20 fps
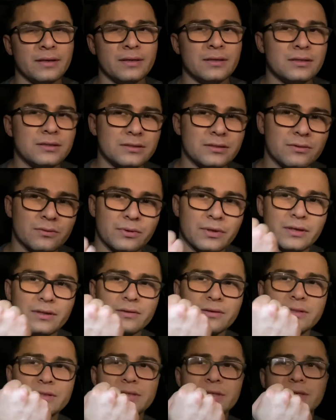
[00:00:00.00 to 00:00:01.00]
So whether
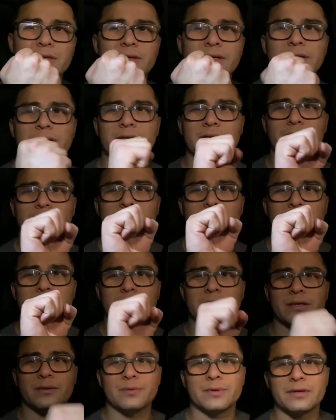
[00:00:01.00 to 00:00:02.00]
it's underhand or
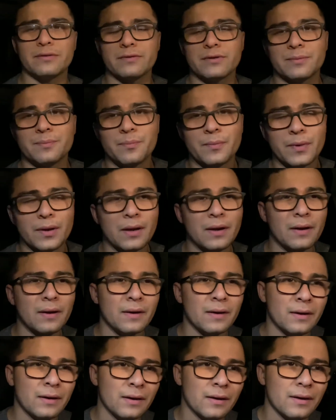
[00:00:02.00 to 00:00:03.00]
overhand, whatever.
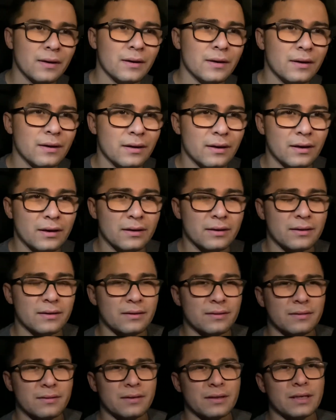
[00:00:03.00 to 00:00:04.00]
And
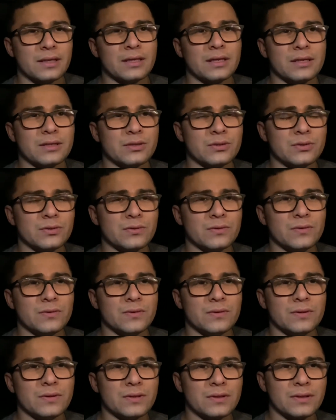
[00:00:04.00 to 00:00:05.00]
then I
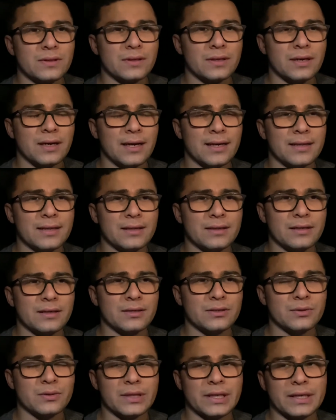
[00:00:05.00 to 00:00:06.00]
do
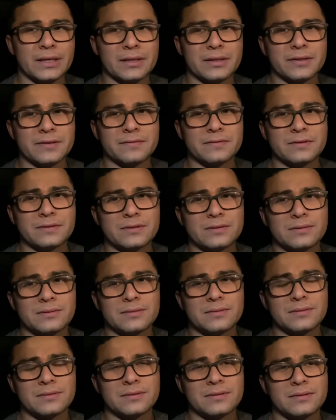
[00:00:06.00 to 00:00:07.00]
leg lifts,
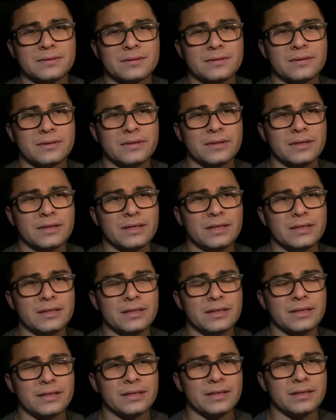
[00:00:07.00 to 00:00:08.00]
and
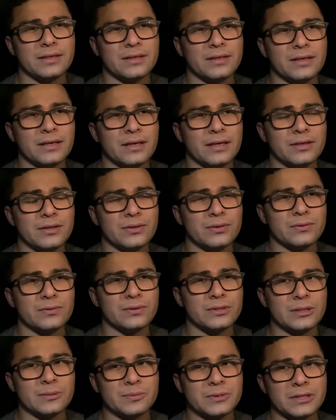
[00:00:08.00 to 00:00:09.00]
then I do
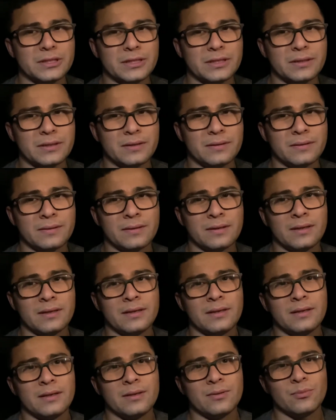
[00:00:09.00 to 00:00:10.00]
dips again,
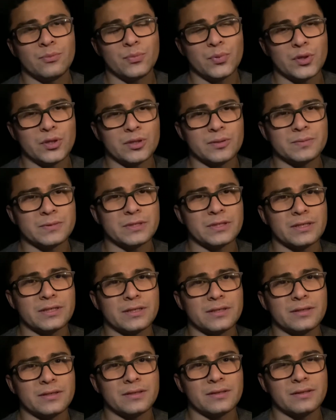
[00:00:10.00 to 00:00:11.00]
pull-ups
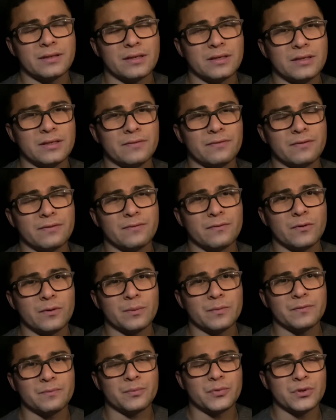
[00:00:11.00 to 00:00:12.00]
again, a different form
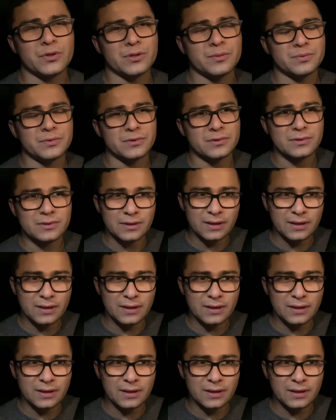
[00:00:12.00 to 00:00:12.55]
of pull-ups,